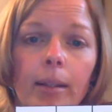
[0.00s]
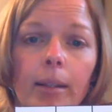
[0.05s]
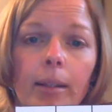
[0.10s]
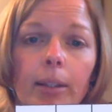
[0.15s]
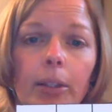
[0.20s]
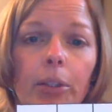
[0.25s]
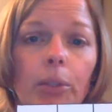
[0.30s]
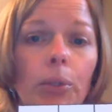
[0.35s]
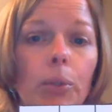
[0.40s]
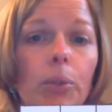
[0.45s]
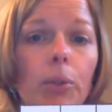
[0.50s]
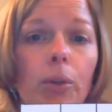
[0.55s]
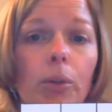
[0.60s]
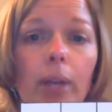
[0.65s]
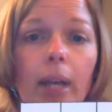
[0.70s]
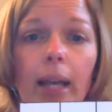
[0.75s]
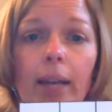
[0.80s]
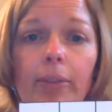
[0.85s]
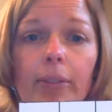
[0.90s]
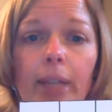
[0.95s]
You don't
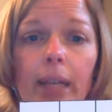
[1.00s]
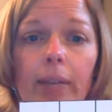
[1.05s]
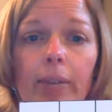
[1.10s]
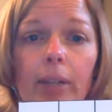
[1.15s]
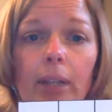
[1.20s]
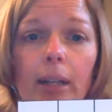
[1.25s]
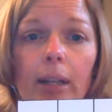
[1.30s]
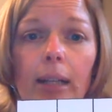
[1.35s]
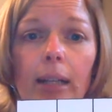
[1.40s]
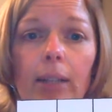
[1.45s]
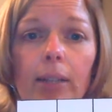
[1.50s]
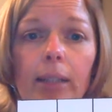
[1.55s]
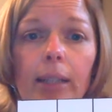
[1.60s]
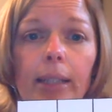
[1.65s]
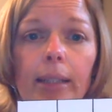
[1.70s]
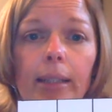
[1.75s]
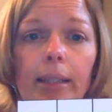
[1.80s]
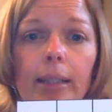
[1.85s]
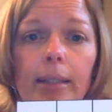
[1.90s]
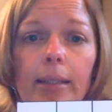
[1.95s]
have to have it cut out
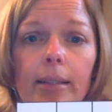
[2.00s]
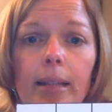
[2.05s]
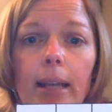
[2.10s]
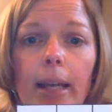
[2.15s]
like this.